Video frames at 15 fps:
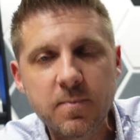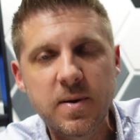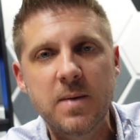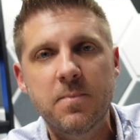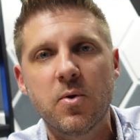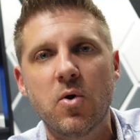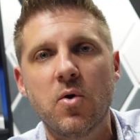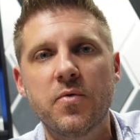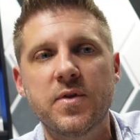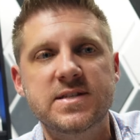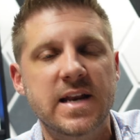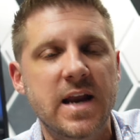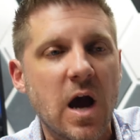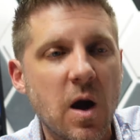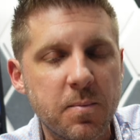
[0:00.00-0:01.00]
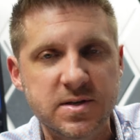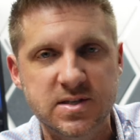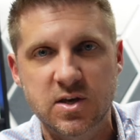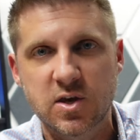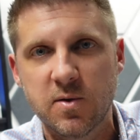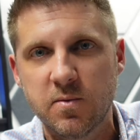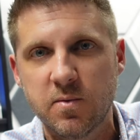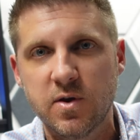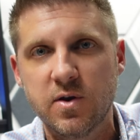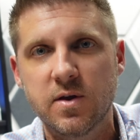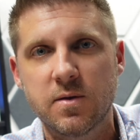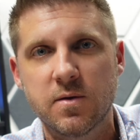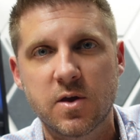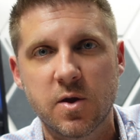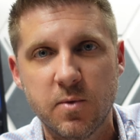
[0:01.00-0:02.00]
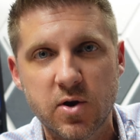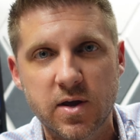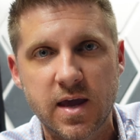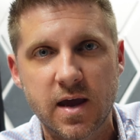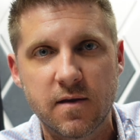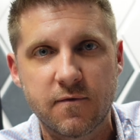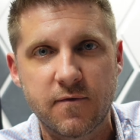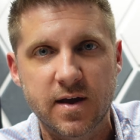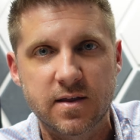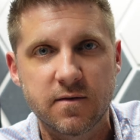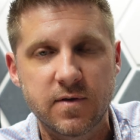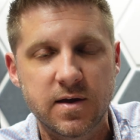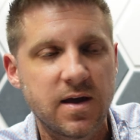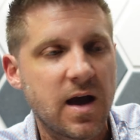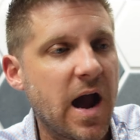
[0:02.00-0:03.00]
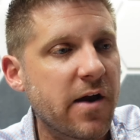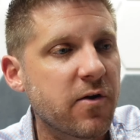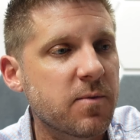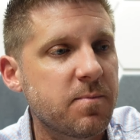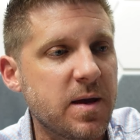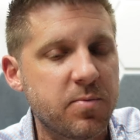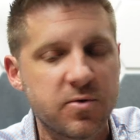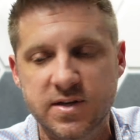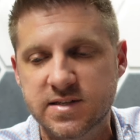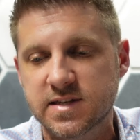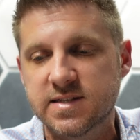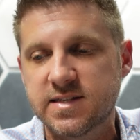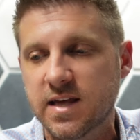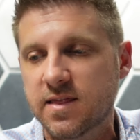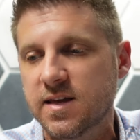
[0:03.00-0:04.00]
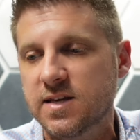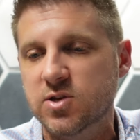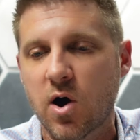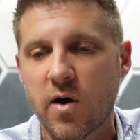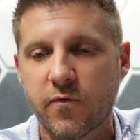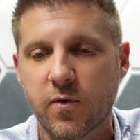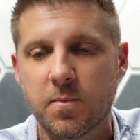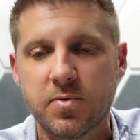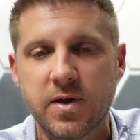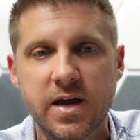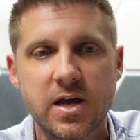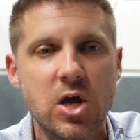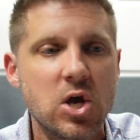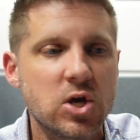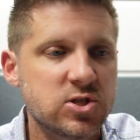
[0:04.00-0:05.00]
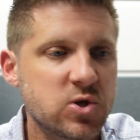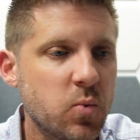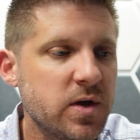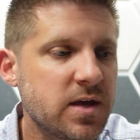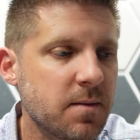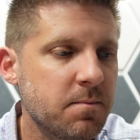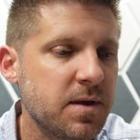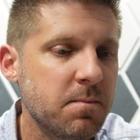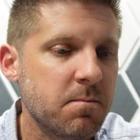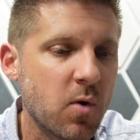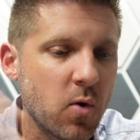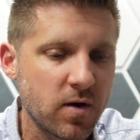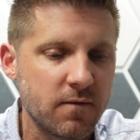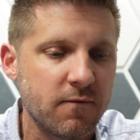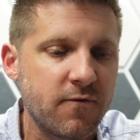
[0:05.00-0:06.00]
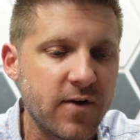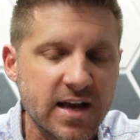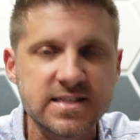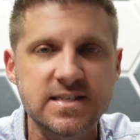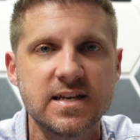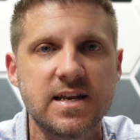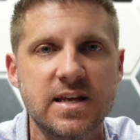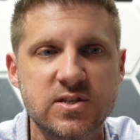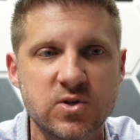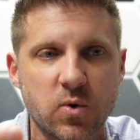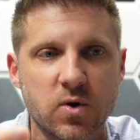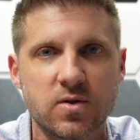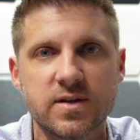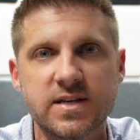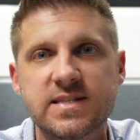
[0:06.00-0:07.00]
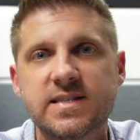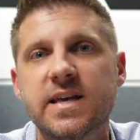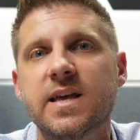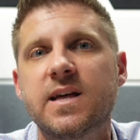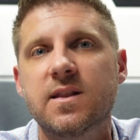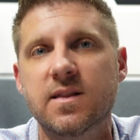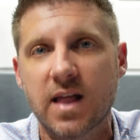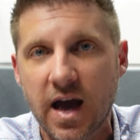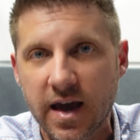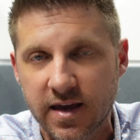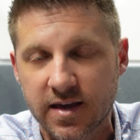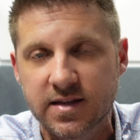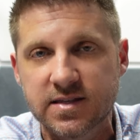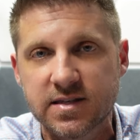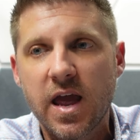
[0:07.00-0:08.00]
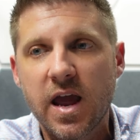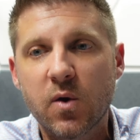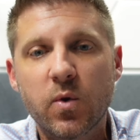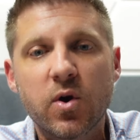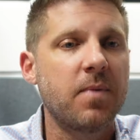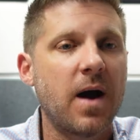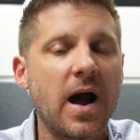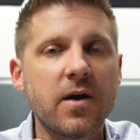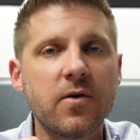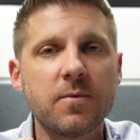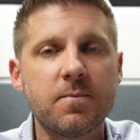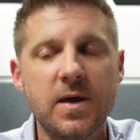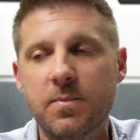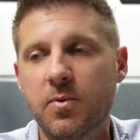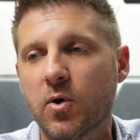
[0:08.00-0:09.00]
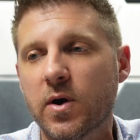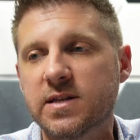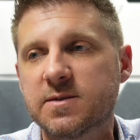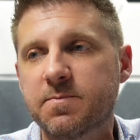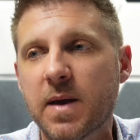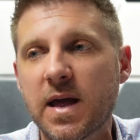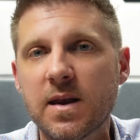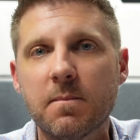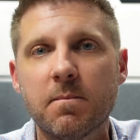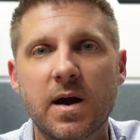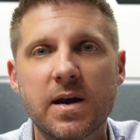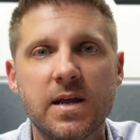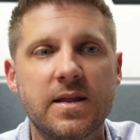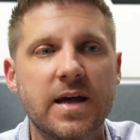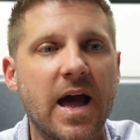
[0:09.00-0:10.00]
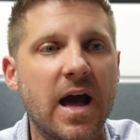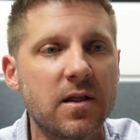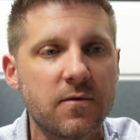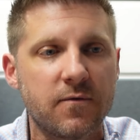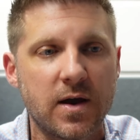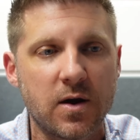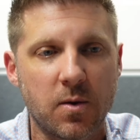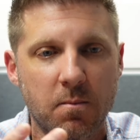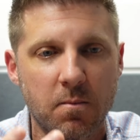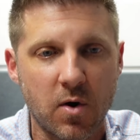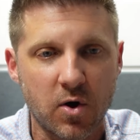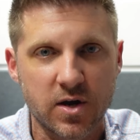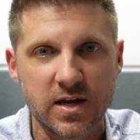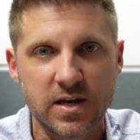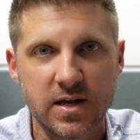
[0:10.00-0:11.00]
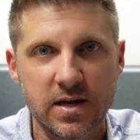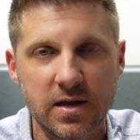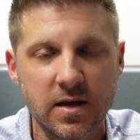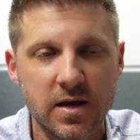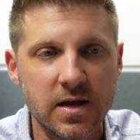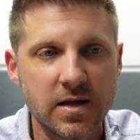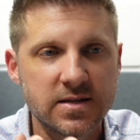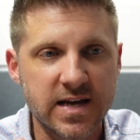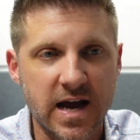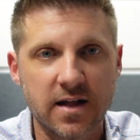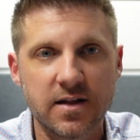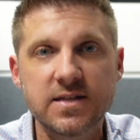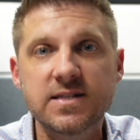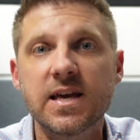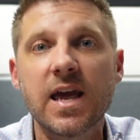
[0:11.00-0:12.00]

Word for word: people that's going to help us communicate effectively, hiring hiring people that's going to take things off our plate so we can be more invested into our listing clients. And we are hiring people and spending money to elevate our marketing talents